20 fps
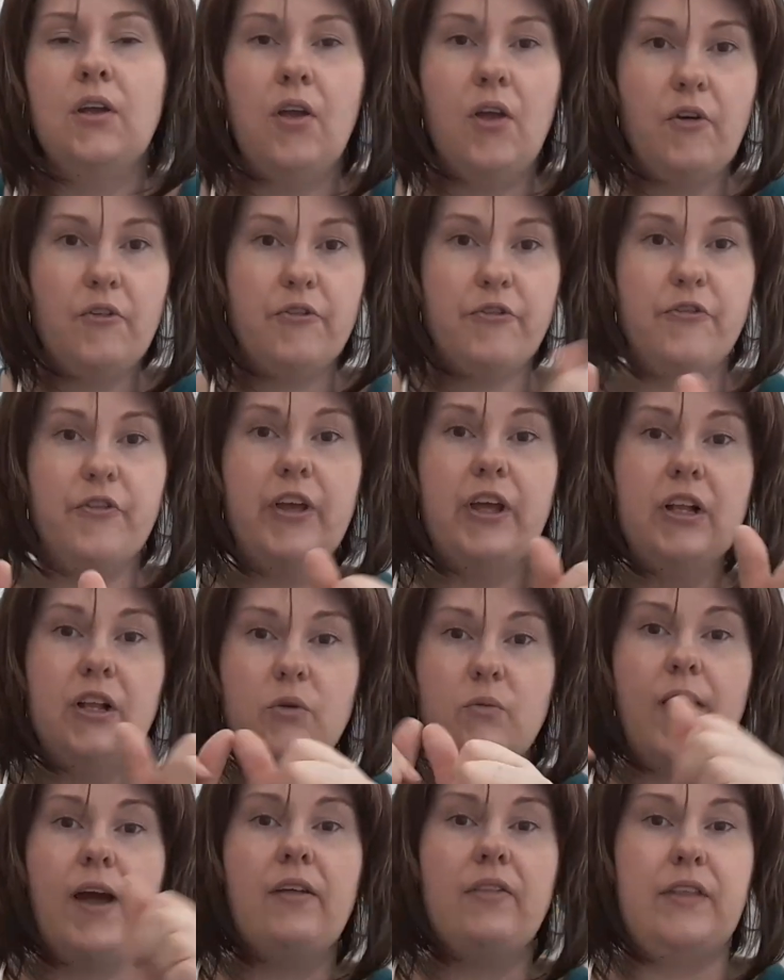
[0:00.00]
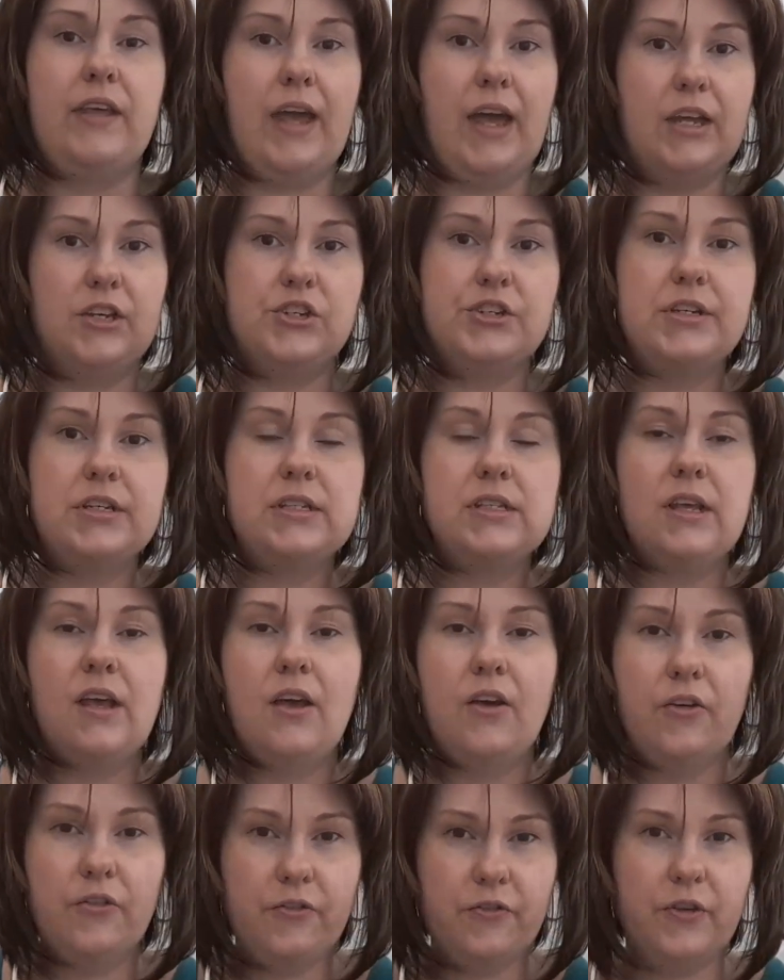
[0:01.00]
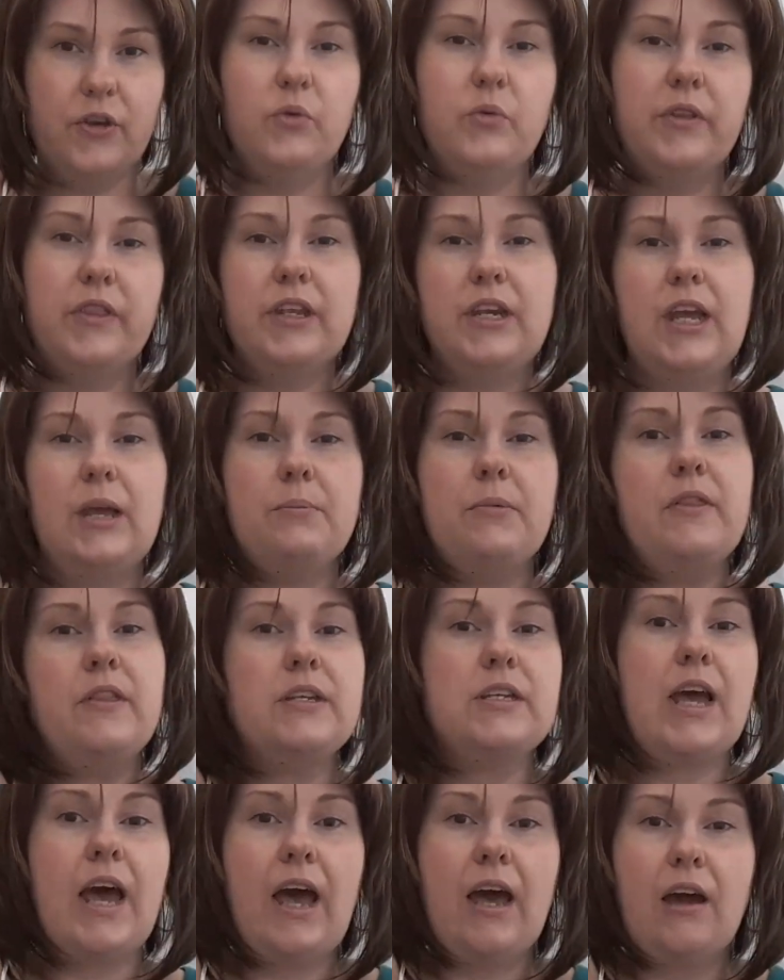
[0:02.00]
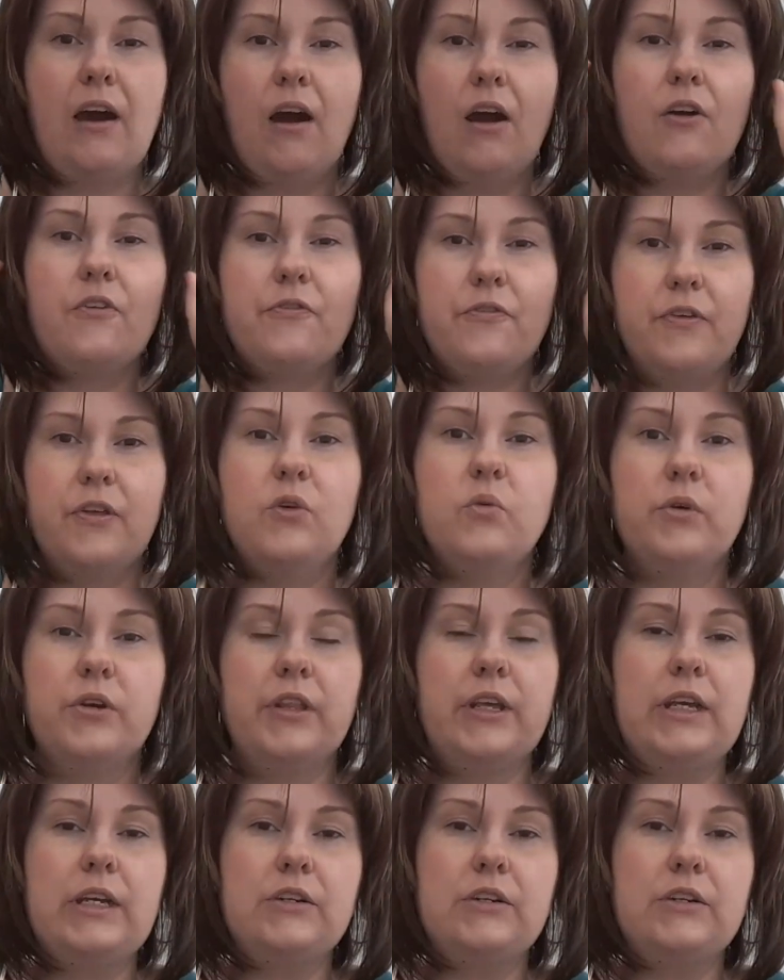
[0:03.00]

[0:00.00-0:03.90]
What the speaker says: feel around the edges, feel where the nape and the tag are, feel where the ear